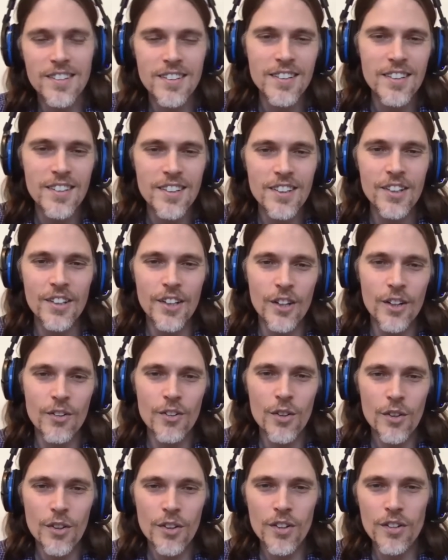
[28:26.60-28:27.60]
you know,
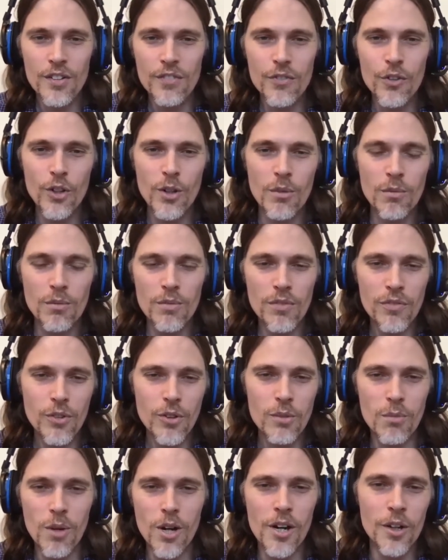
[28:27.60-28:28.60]
if you're a, if you're a
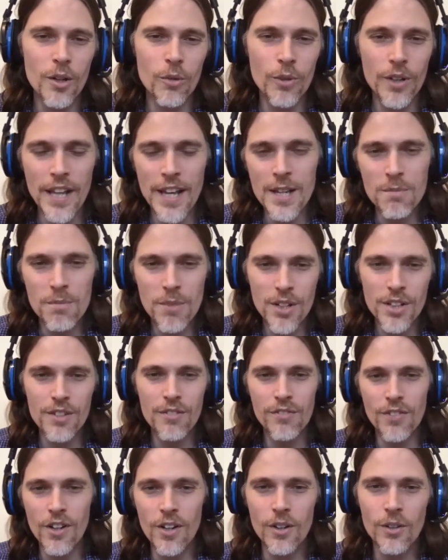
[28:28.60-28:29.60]
model with eight million
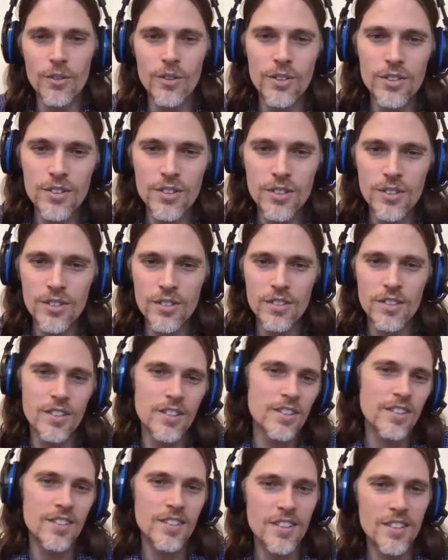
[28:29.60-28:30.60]
followers, you're,
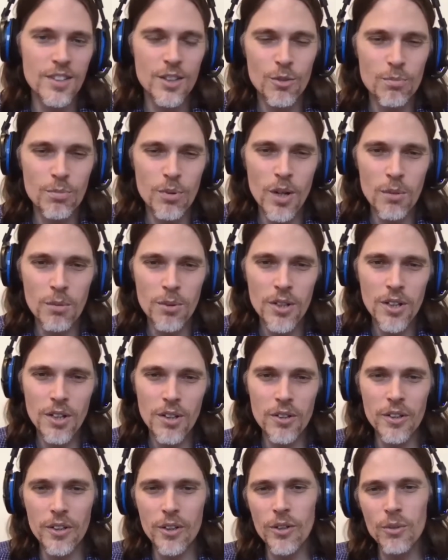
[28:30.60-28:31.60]
you're probably going to
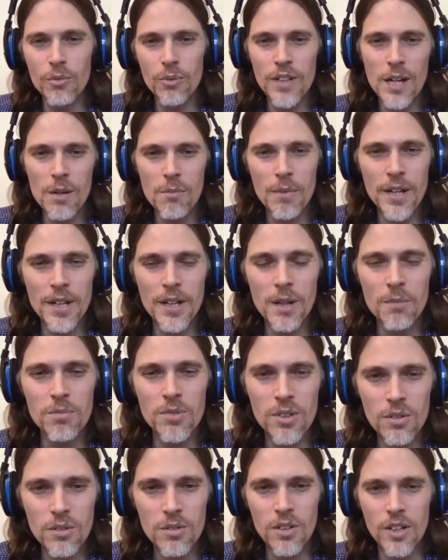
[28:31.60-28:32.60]
look good without makeup
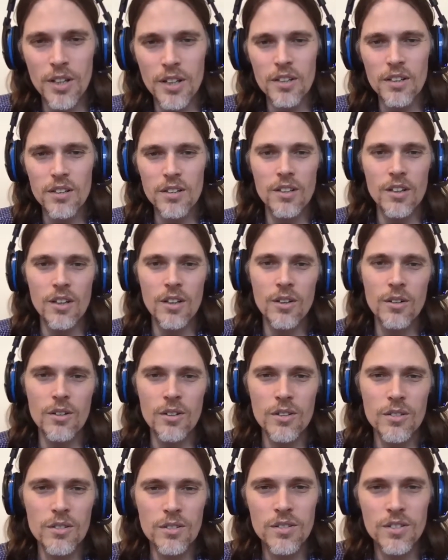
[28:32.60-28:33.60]
too. Like, you know,
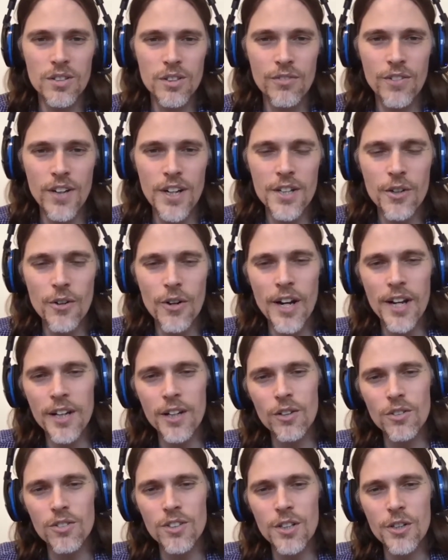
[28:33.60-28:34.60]
or you yeah. find your
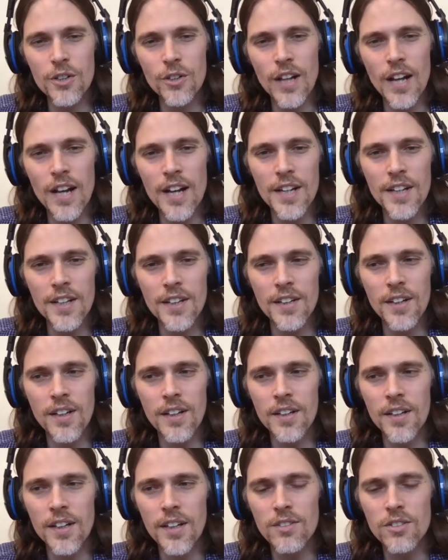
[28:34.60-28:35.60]
angles and your light and
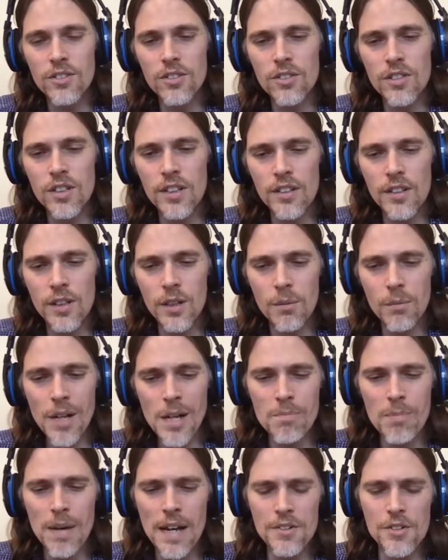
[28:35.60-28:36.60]
like, it's just, and I'm
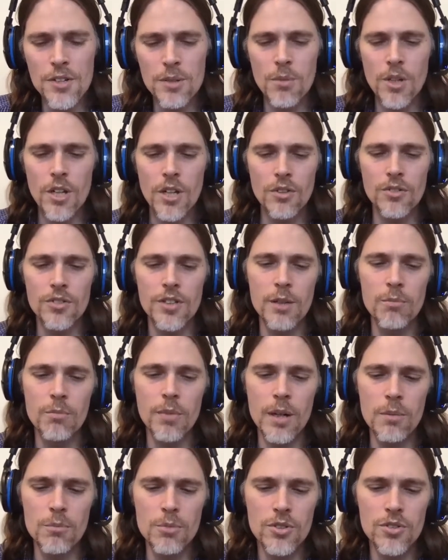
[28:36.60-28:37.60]
not bashing models here, but
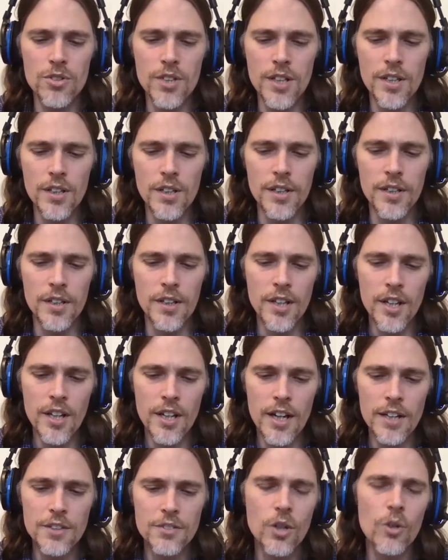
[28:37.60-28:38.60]
I'm just saying like,
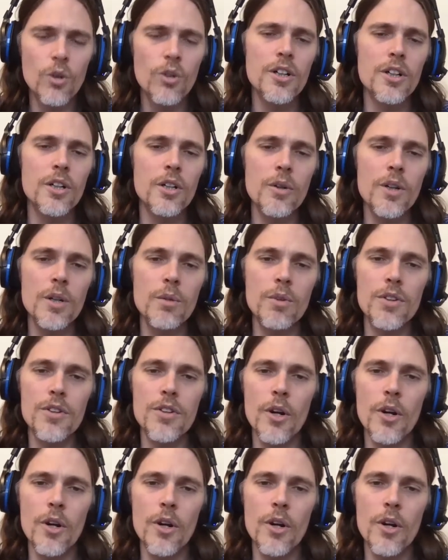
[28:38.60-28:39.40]
I no, totally right. agree with you.